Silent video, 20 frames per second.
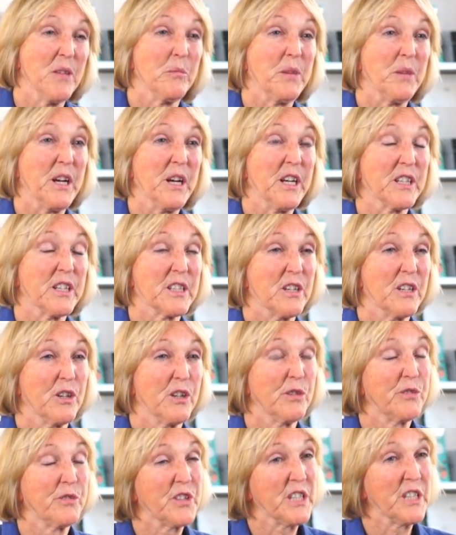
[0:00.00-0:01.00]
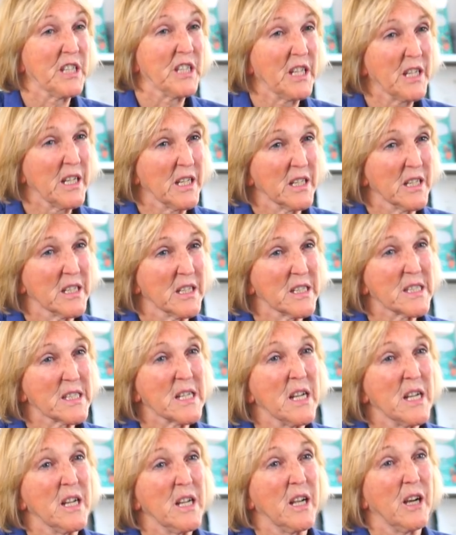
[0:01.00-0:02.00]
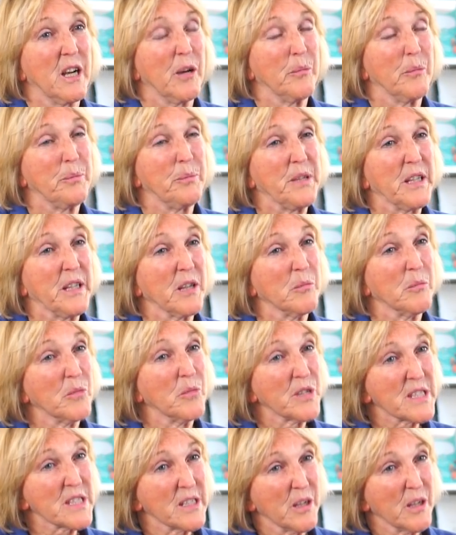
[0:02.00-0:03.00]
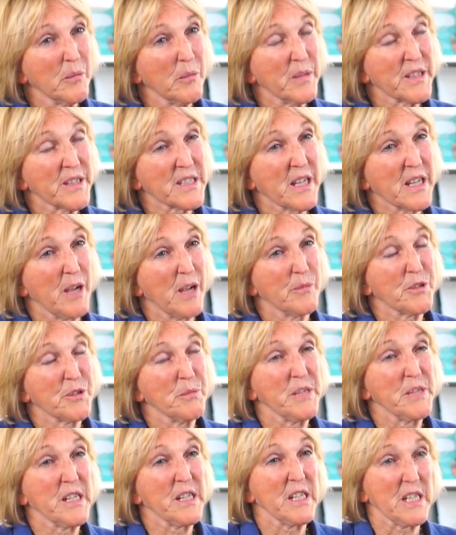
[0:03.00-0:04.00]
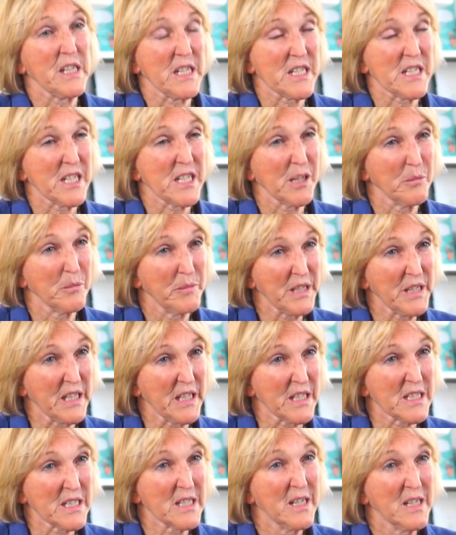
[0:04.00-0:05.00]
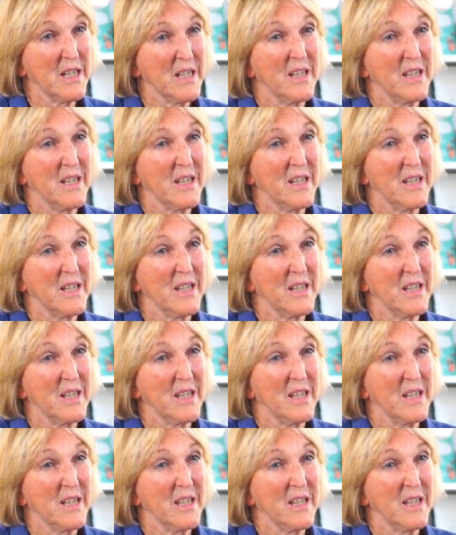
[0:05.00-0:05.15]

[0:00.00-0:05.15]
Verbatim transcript: But over the years, um, being Muslim has come to mean eating meat.